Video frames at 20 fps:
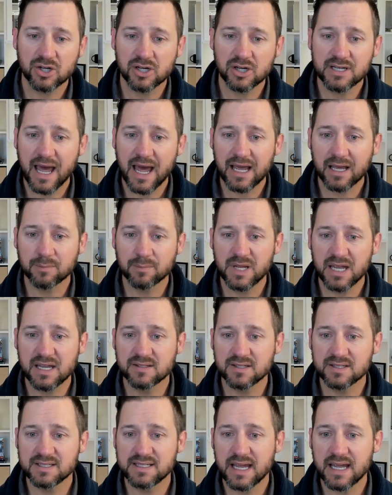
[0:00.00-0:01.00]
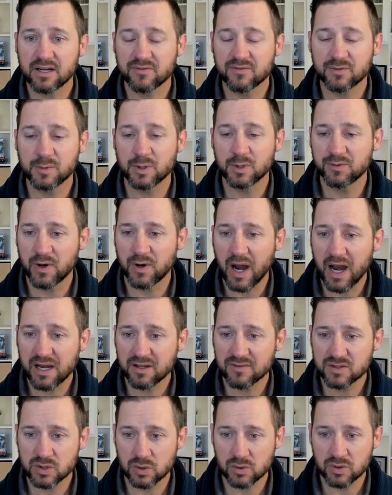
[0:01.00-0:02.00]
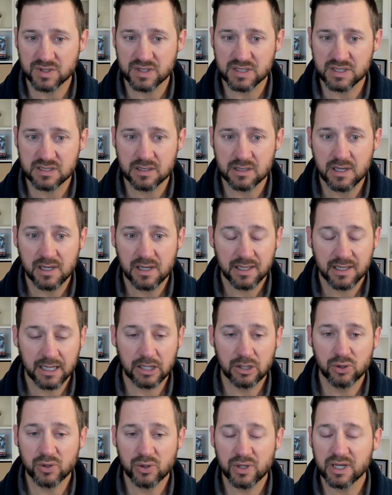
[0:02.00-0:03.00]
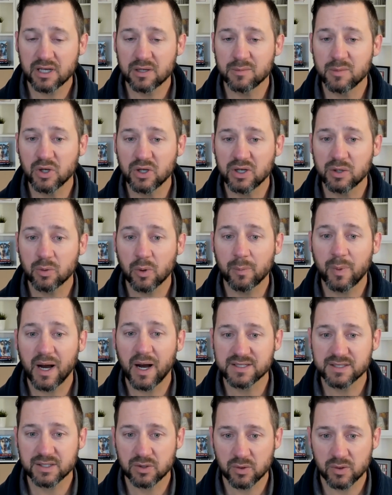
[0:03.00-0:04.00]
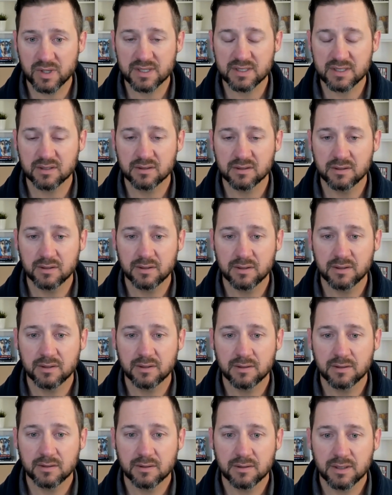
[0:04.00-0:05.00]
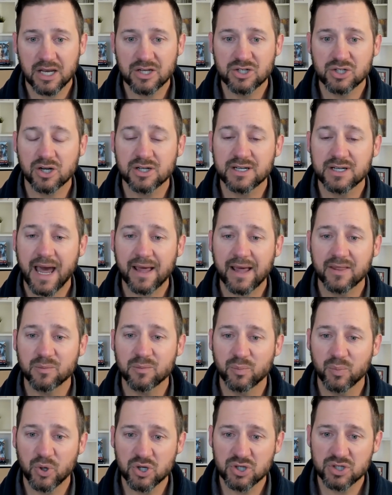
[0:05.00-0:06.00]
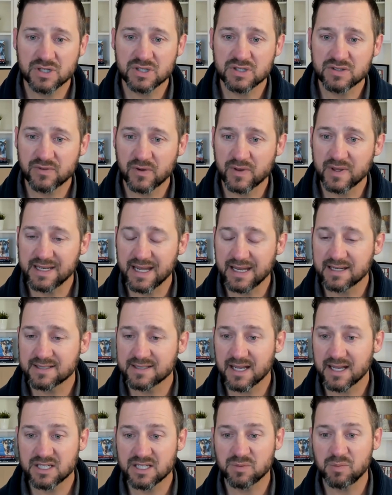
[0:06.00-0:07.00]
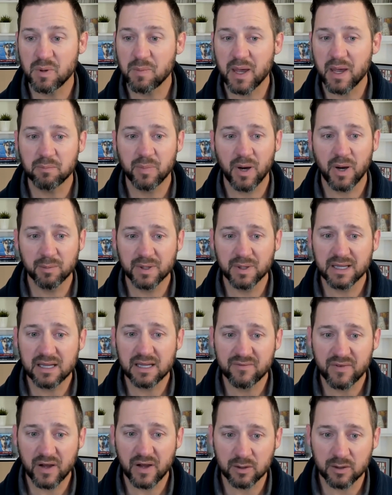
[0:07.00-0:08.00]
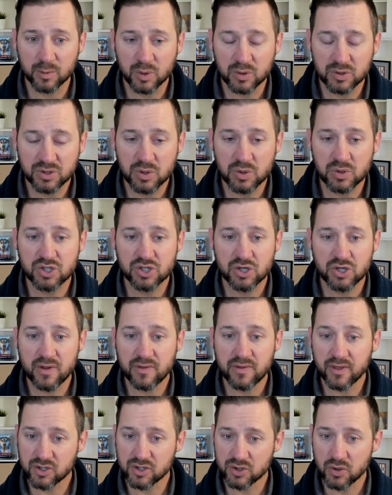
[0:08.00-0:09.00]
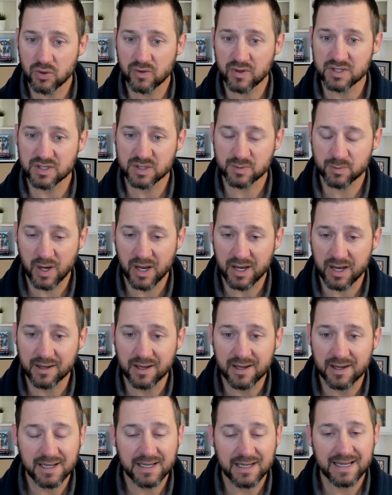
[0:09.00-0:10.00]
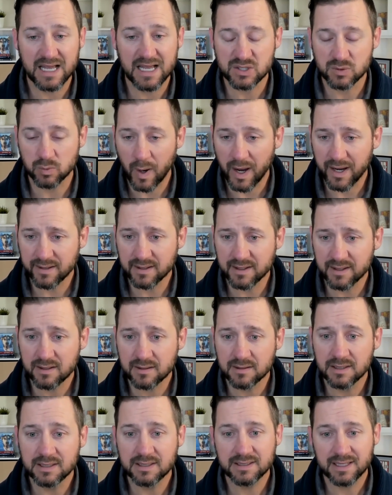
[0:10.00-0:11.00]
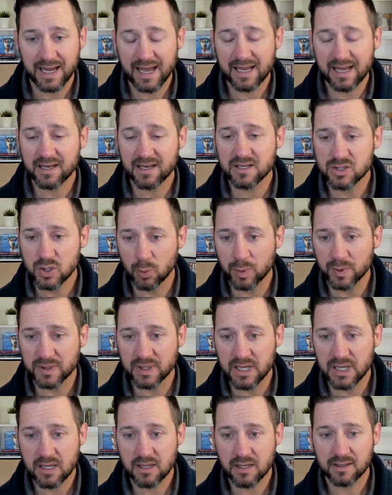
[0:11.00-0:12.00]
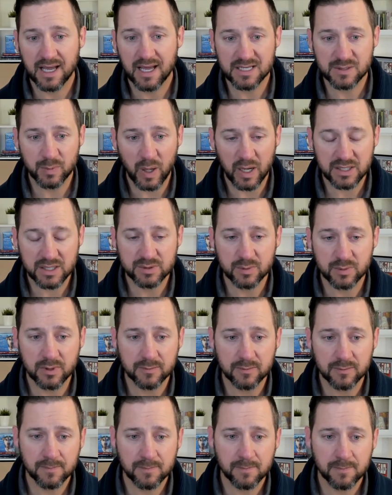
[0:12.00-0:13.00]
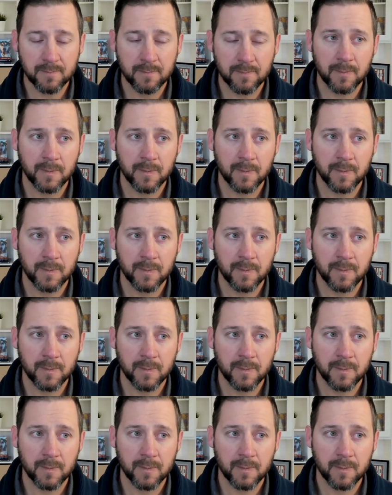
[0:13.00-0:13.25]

HRDAG obtains this data from a variety of sources, including community repositories. HRDAG then pushes for the data sets to be made publicly available to ensure that the truth is spread as widely and as openly as possible.